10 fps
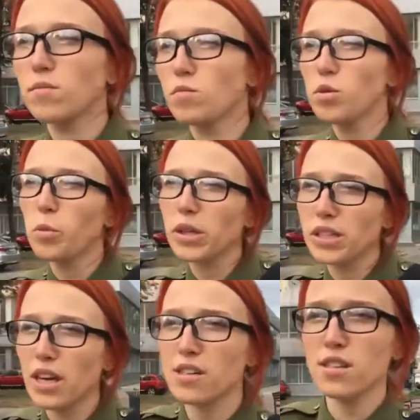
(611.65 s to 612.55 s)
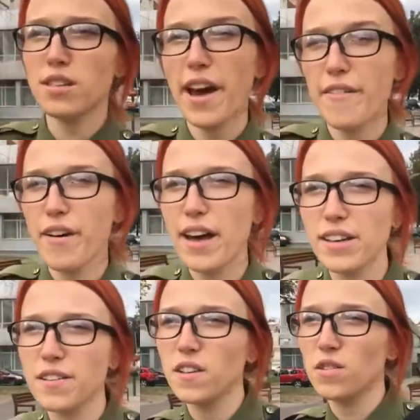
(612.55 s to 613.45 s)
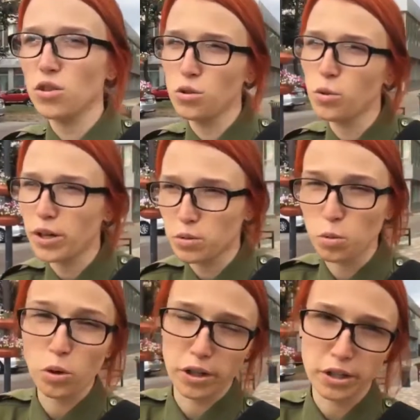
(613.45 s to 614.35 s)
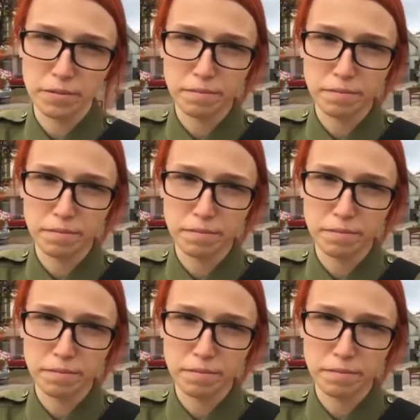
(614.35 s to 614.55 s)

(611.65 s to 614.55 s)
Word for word: women doesn't have anything to do at war.